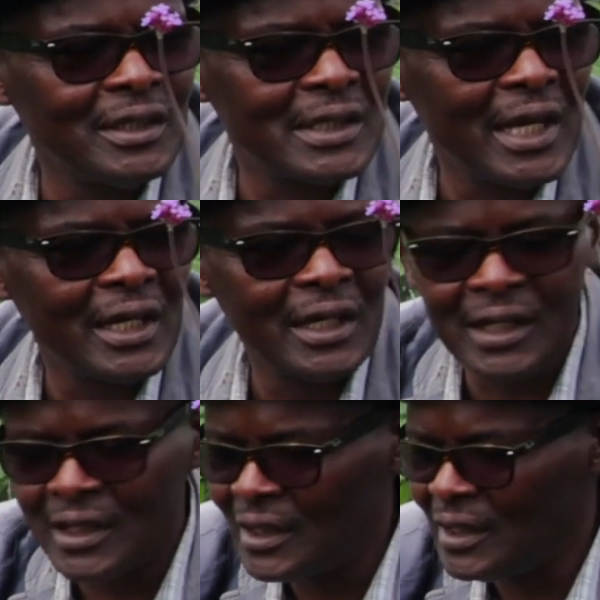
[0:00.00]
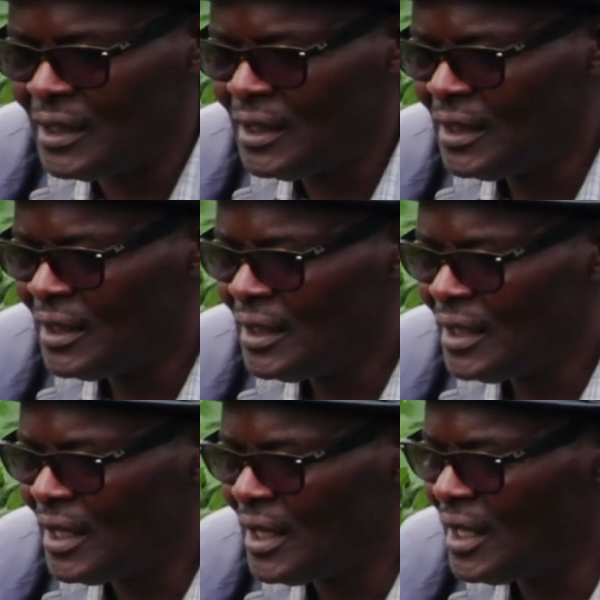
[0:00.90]
exactly
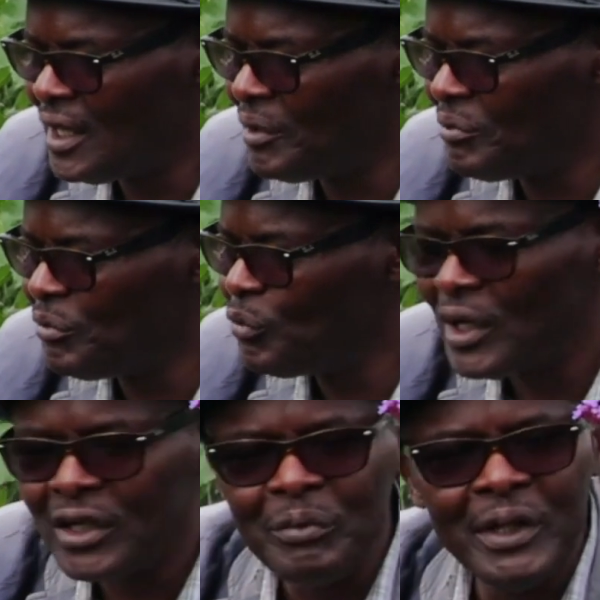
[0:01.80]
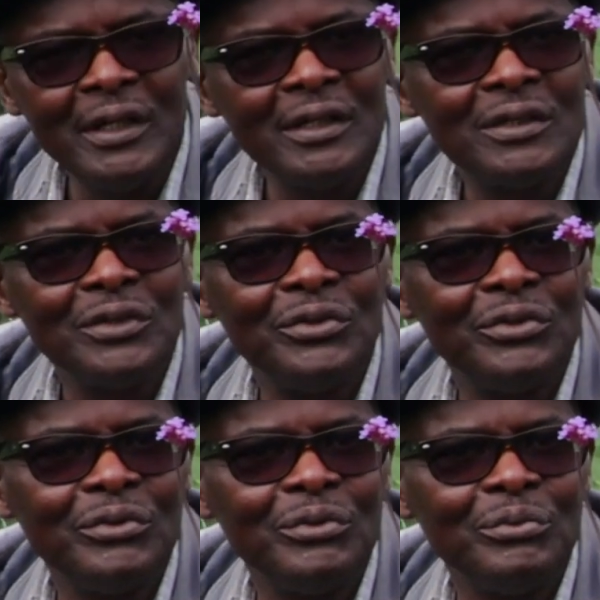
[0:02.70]
welcoming
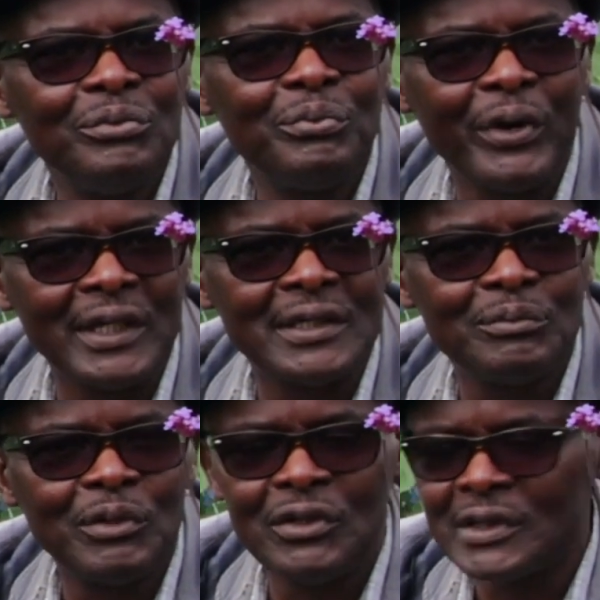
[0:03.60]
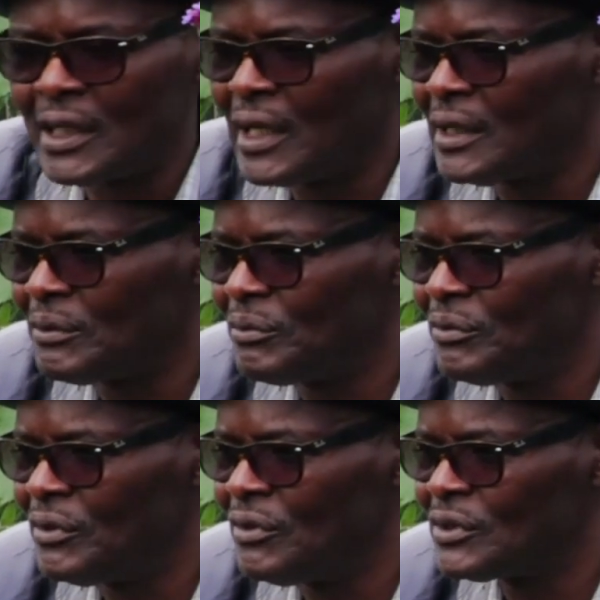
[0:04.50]
to press, because at
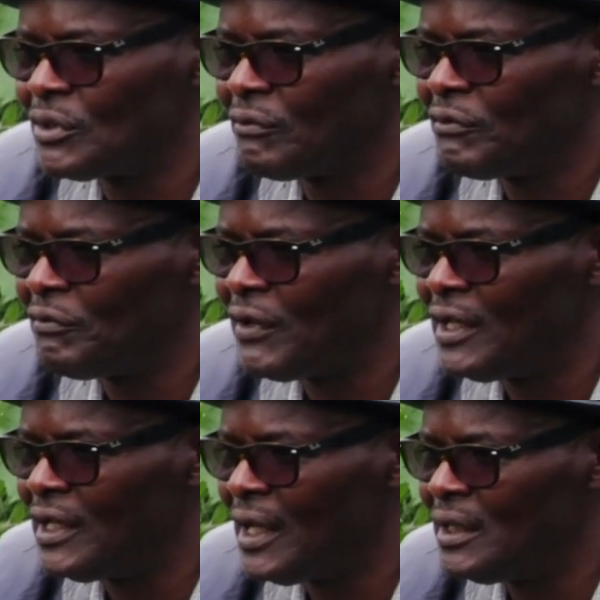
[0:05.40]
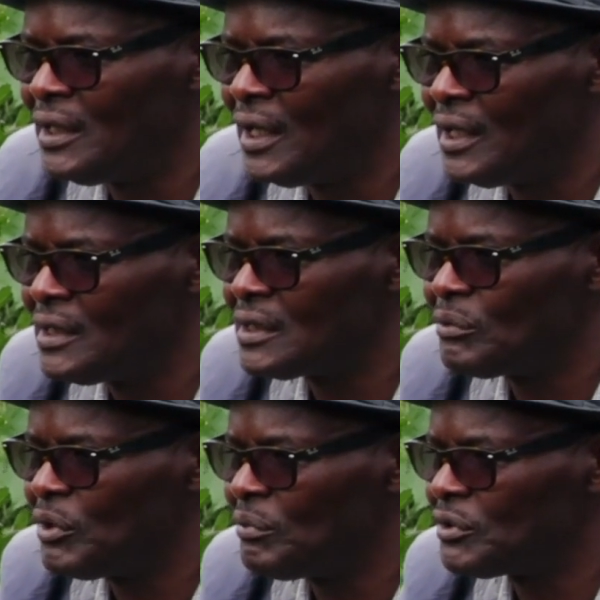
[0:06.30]
those sort of events, the idea is that
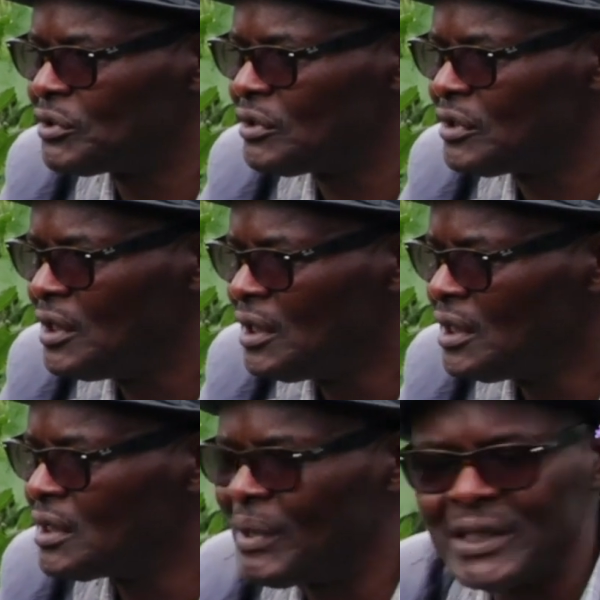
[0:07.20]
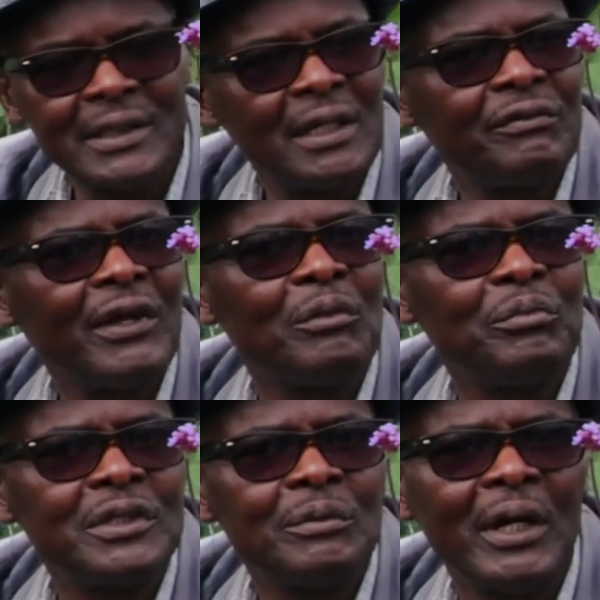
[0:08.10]
people should. It's about
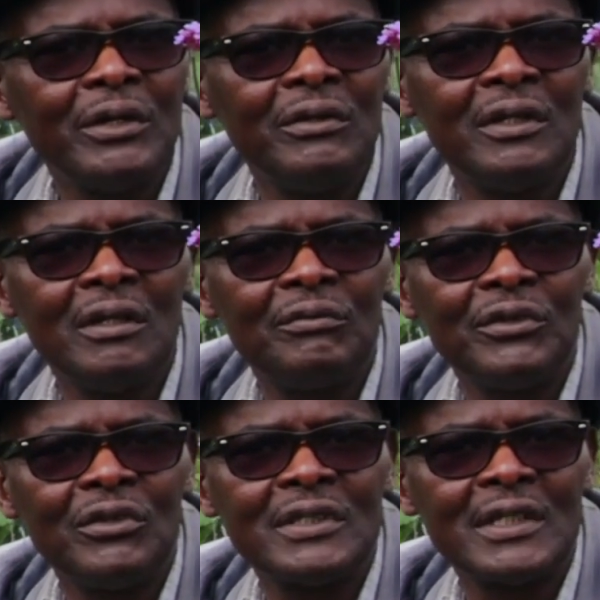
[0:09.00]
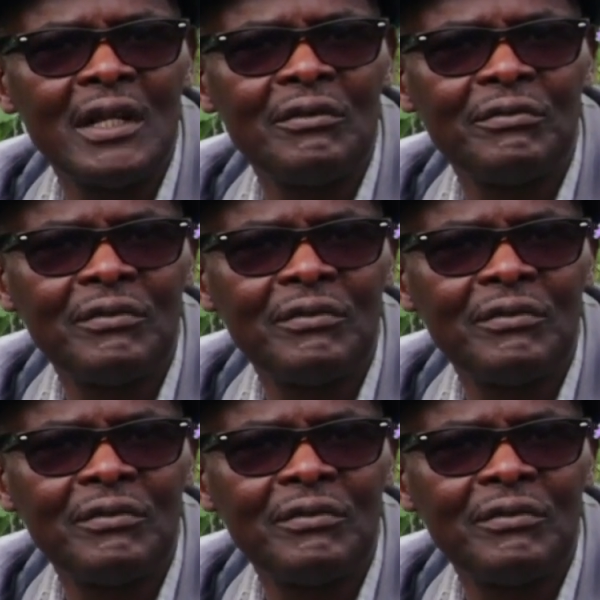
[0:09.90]
self-help. It's about doing things for yourself,